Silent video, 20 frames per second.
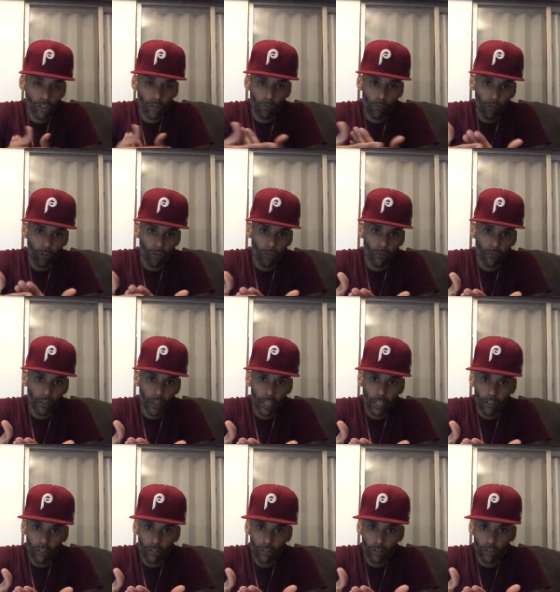
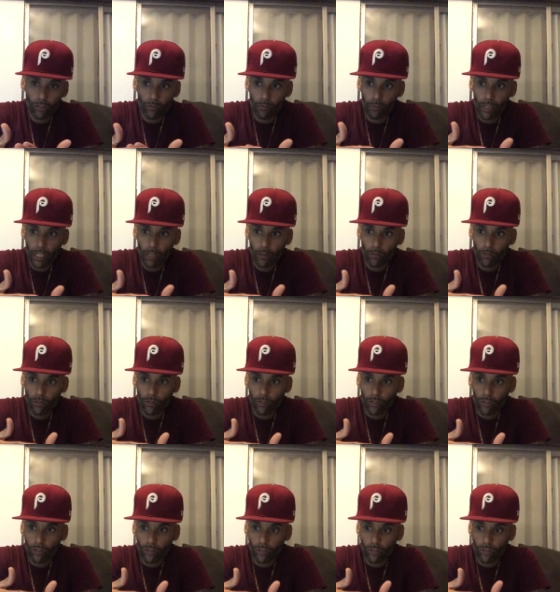motivate her to be
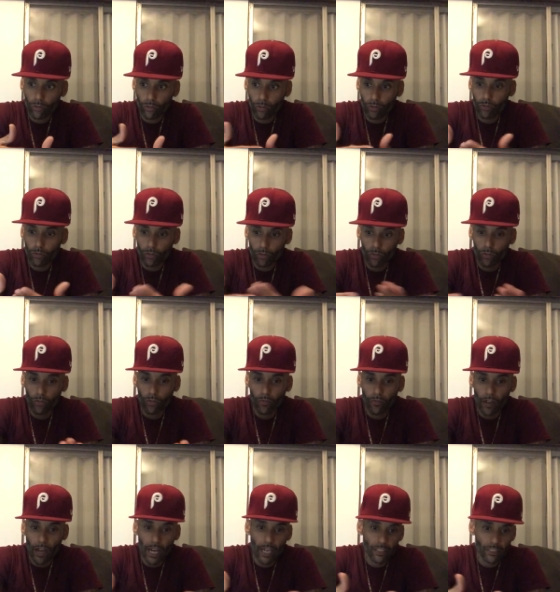able to do
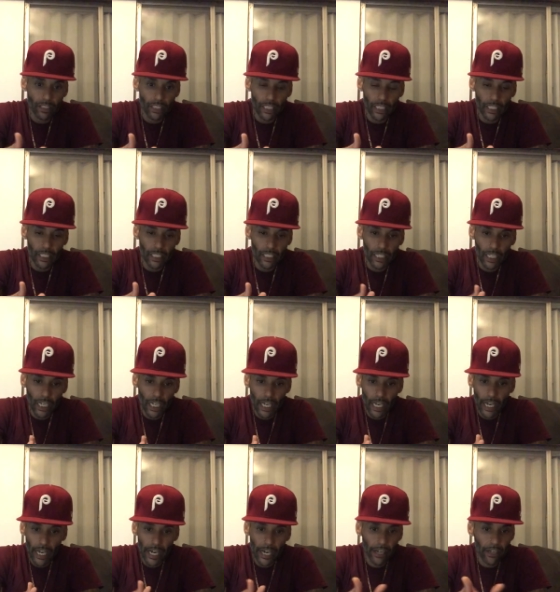fasting,
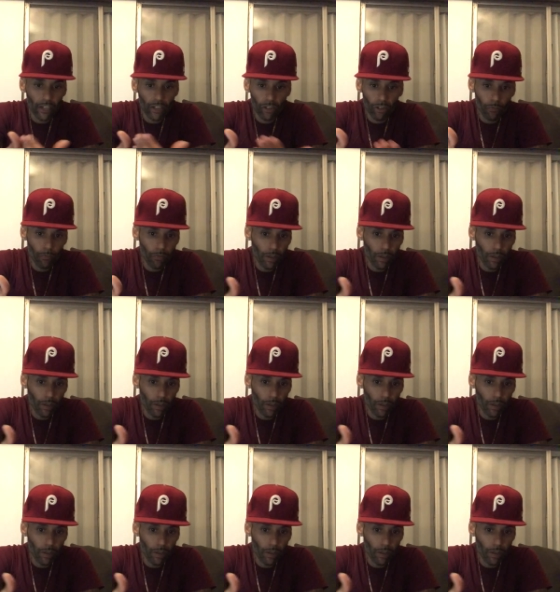and other